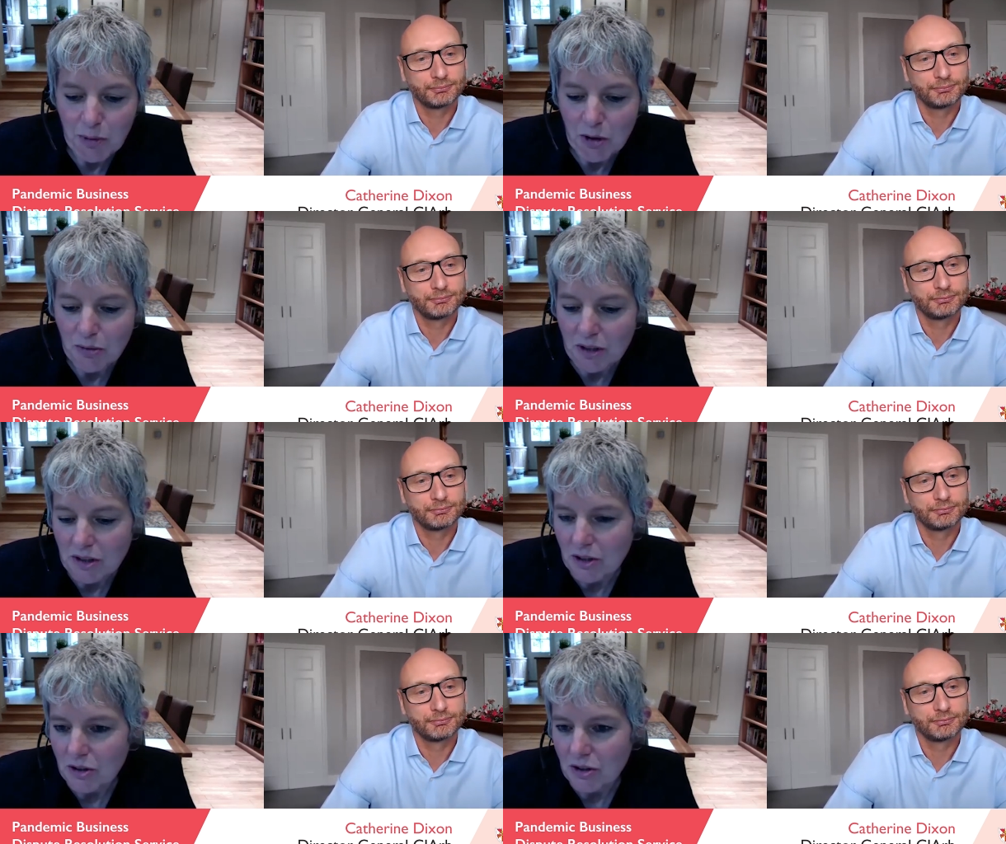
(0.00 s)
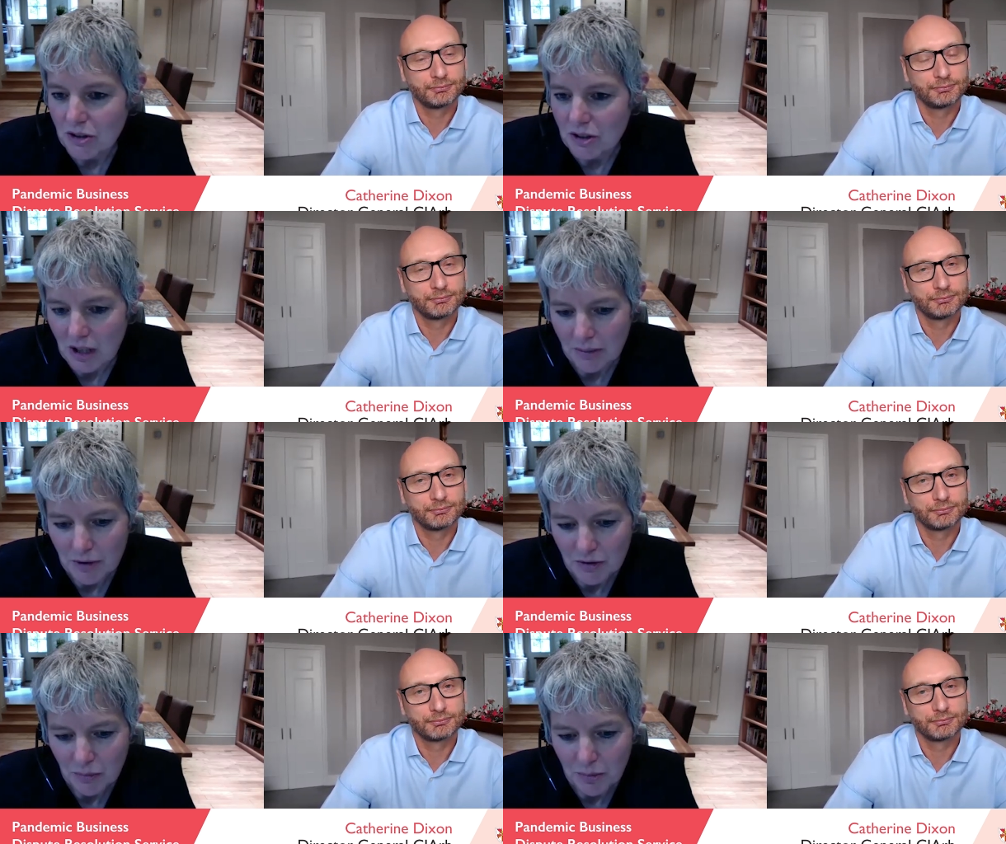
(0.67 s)
Speaker 1: resolution
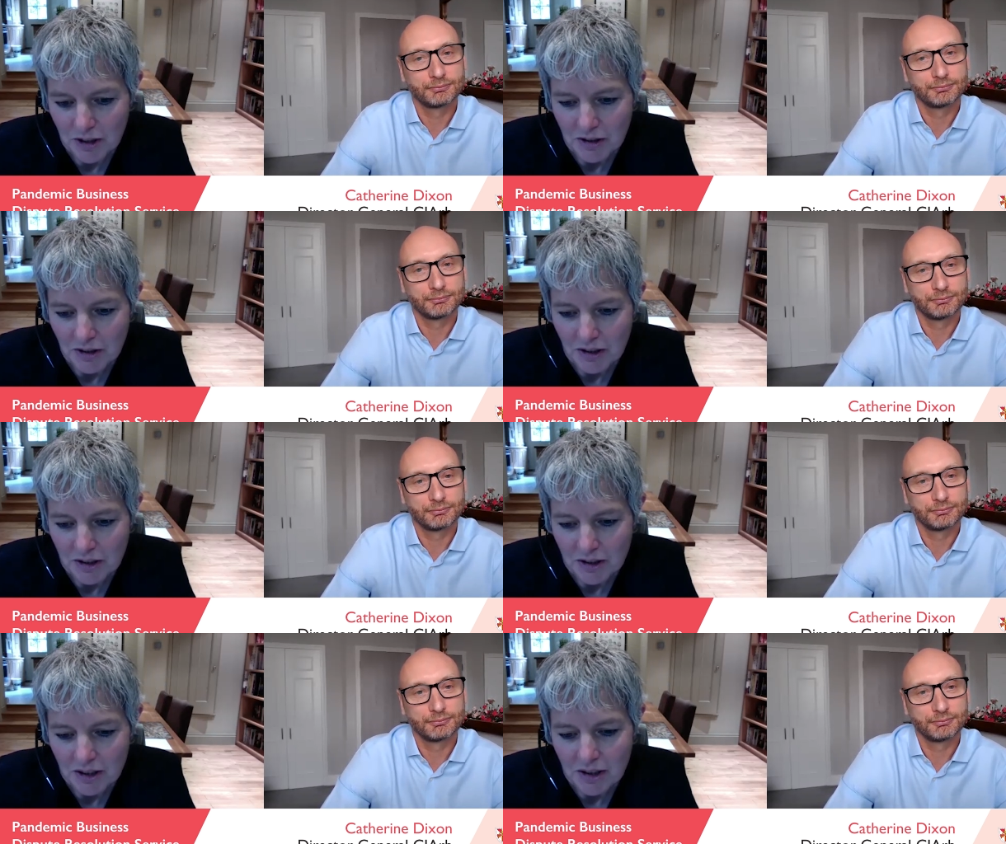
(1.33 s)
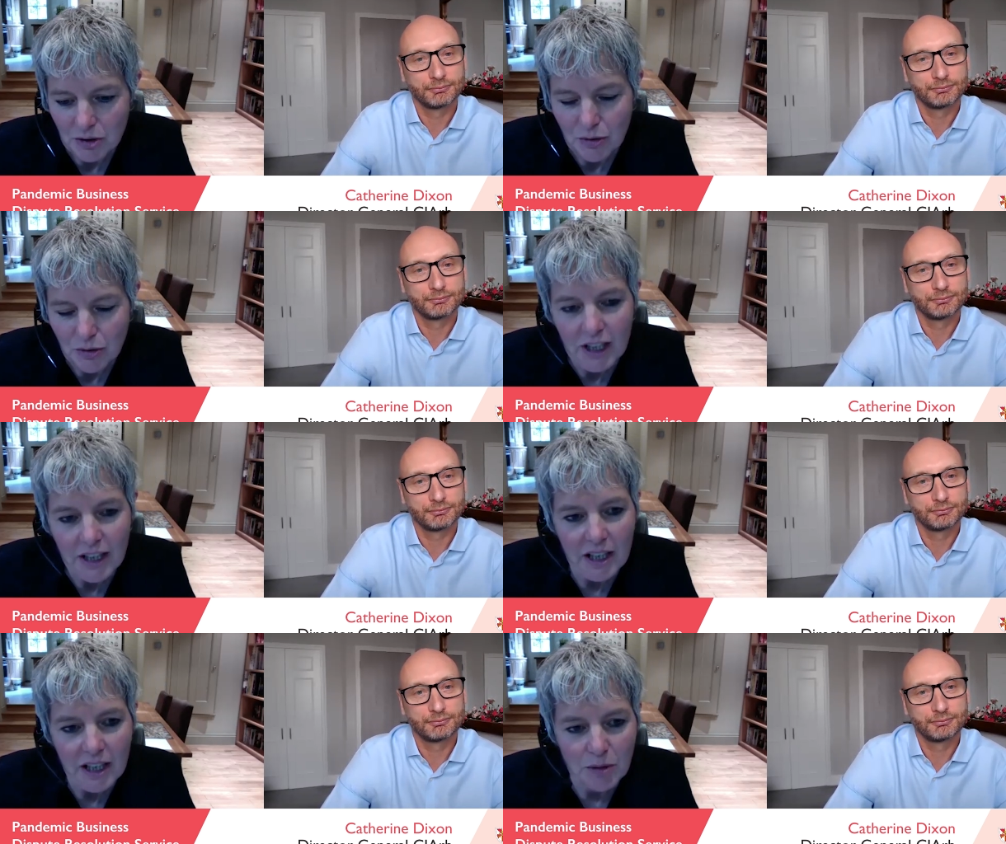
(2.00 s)
service for business, and it's really
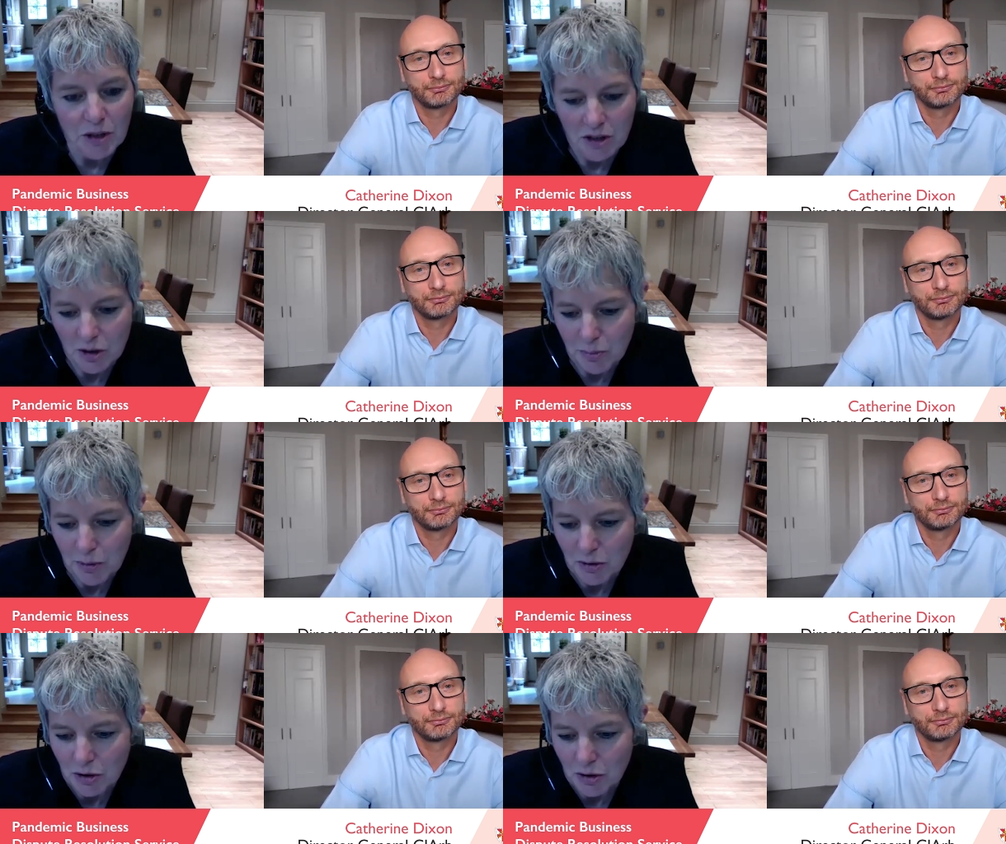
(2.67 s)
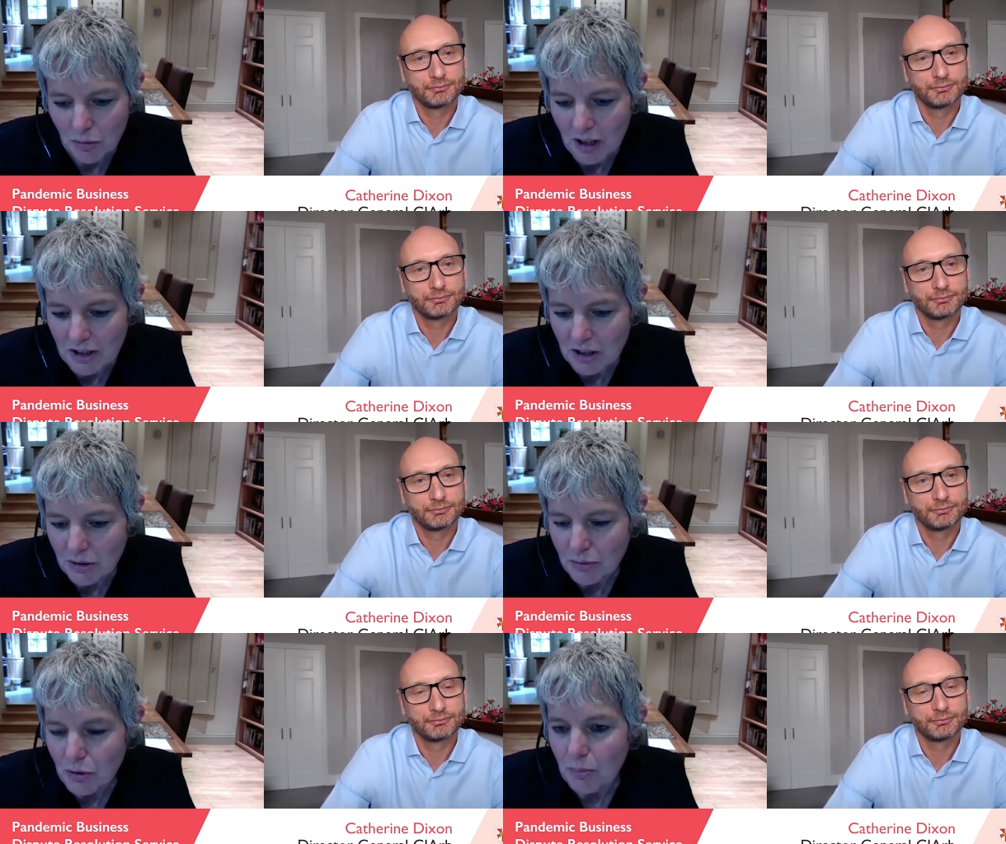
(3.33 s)
aimed at disputes arising
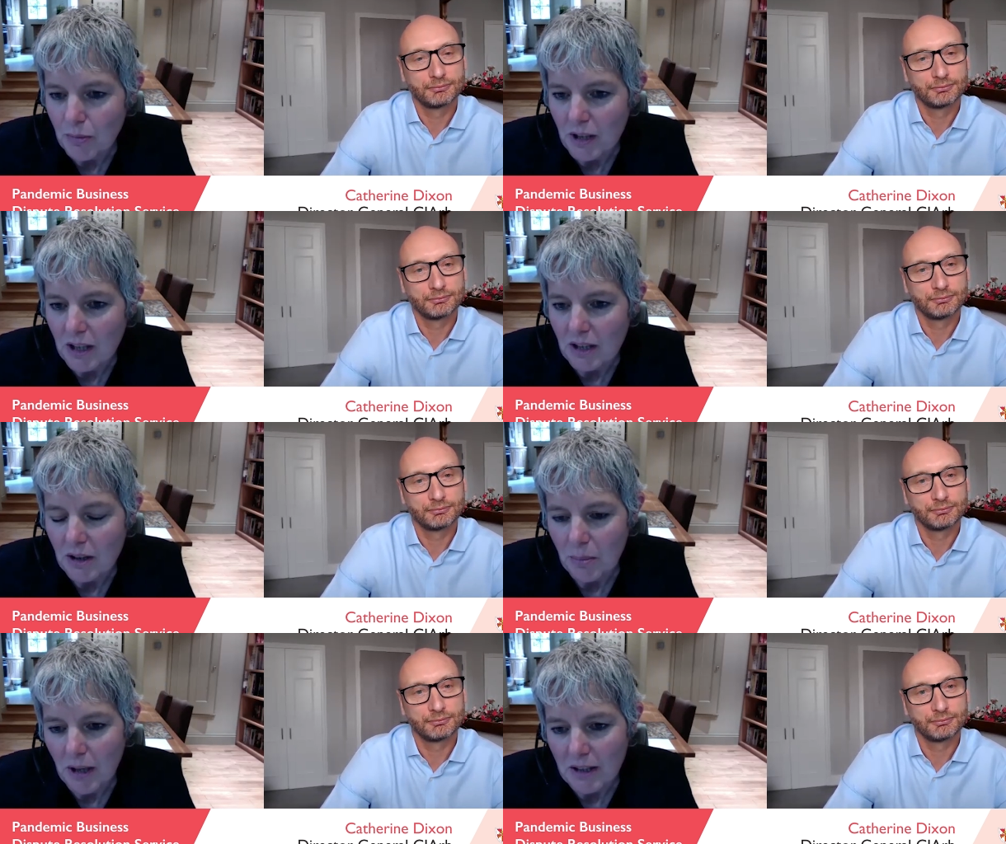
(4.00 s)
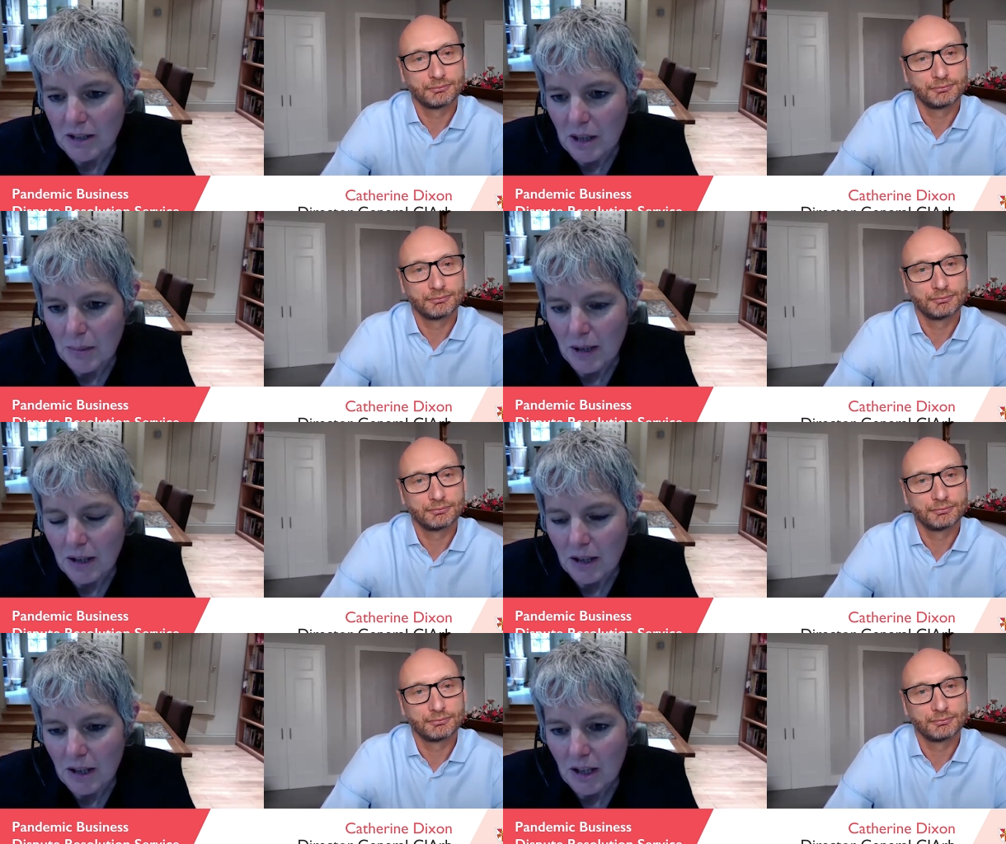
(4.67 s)
from the, the
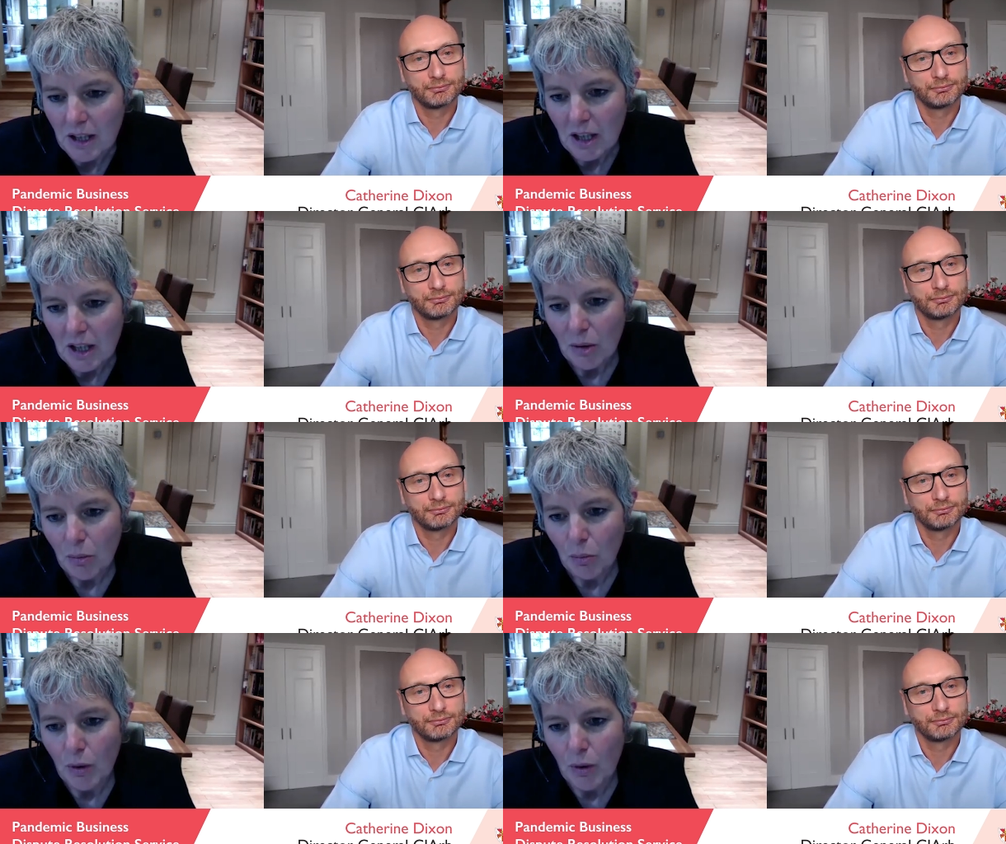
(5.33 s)
pandemic. We